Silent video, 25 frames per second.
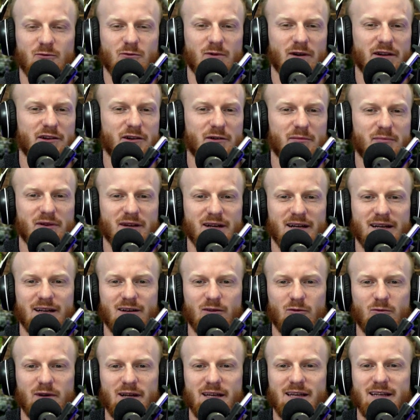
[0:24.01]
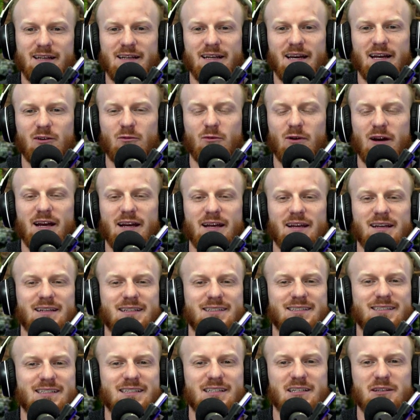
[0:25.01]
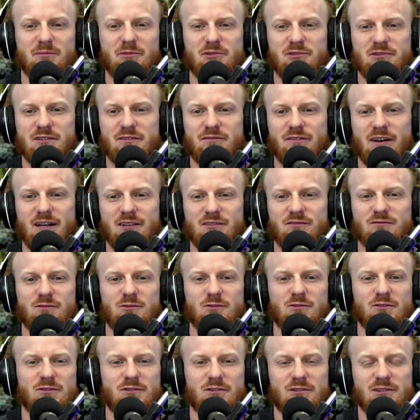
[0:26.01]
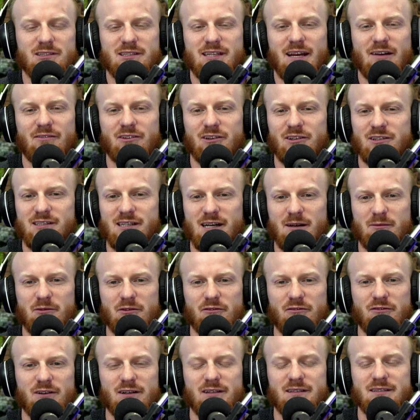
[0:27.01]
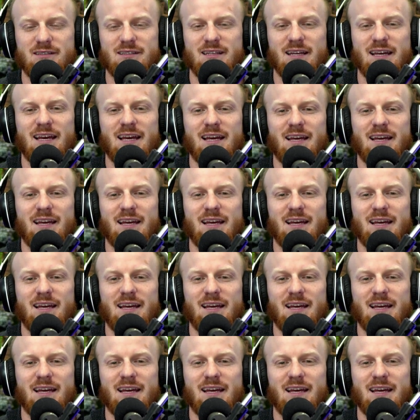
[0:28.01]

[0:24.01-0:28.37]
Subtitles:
Whether you're planning a weekend getaway, attending a music festival, or just having a good time with your friends,